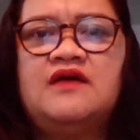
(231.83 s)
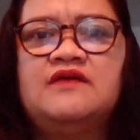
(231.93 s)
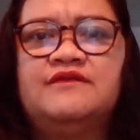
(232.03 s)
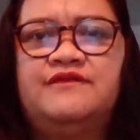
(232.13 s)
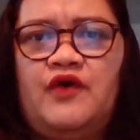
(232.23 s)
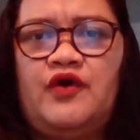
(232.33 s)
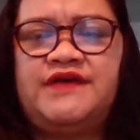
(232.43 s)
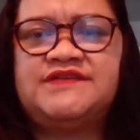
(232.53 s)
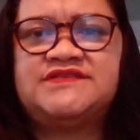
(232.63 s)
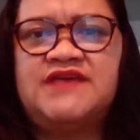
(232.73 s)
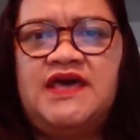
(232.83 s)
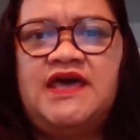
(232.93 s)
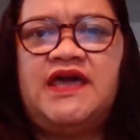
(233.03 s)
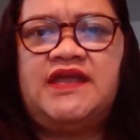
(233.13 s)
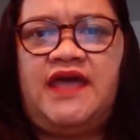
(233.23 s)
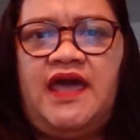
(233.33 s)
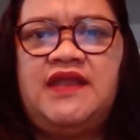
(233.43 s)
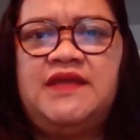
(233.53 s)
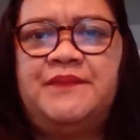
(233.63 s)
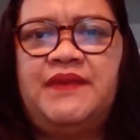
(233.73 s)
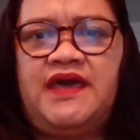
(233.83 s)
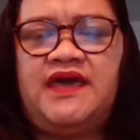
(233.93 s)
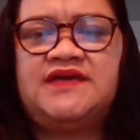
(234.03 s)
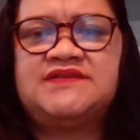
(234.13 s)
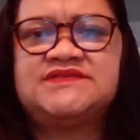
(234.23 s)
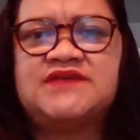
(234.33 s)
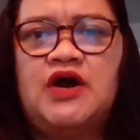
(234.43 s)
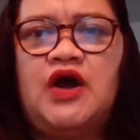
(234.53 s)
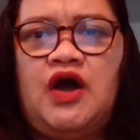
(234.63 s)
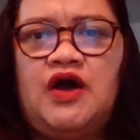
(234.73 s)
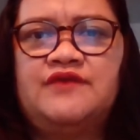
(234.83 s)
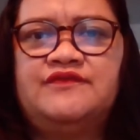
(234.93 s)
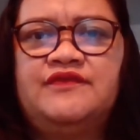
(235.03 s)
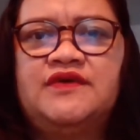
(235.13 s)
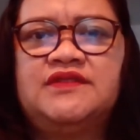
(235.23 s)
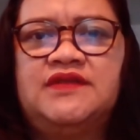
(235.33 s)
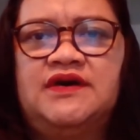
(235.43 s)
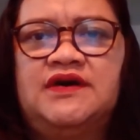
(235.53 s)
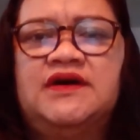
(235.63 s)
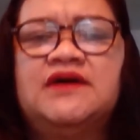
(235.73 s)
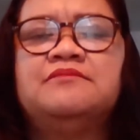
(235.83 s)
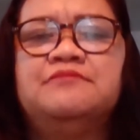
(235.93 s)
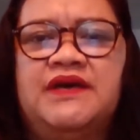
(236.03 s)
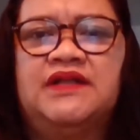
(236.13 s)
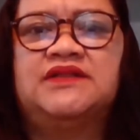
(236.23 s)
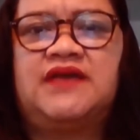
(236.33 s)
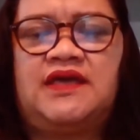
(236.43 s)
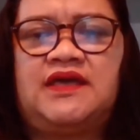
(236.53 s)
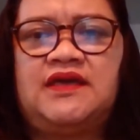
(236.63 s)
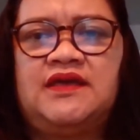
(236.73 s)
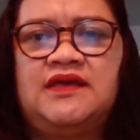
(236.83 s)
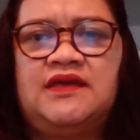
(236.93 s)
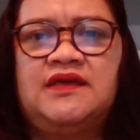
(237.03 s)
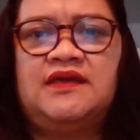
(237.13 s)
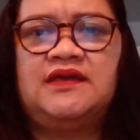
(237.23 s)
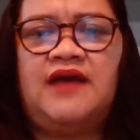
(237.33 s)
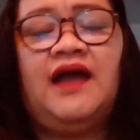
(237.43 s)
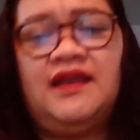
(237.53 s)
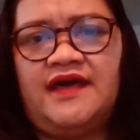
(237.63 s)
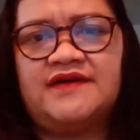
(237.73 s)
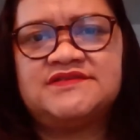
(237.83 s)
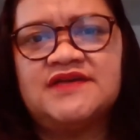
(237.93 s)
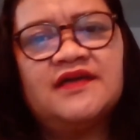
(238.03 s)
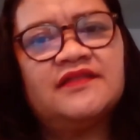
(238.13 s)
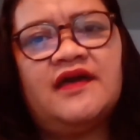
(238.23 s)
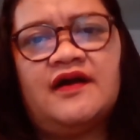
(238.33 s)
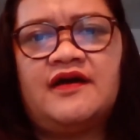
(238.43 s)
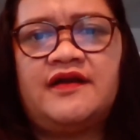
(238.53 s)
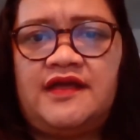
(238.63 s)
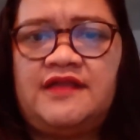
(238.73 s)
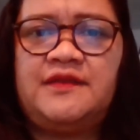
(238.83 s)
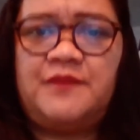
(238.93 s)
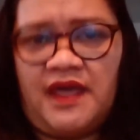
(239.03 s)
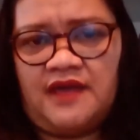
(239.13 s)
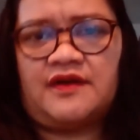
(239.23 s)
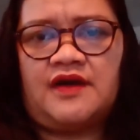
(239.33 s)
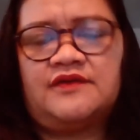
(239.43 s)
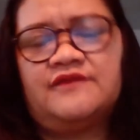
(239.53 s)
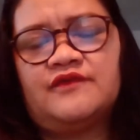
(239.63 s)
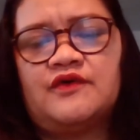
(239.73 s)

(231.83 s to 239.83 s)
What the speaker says: voice in any place of the building. Unless they are in the playground. Of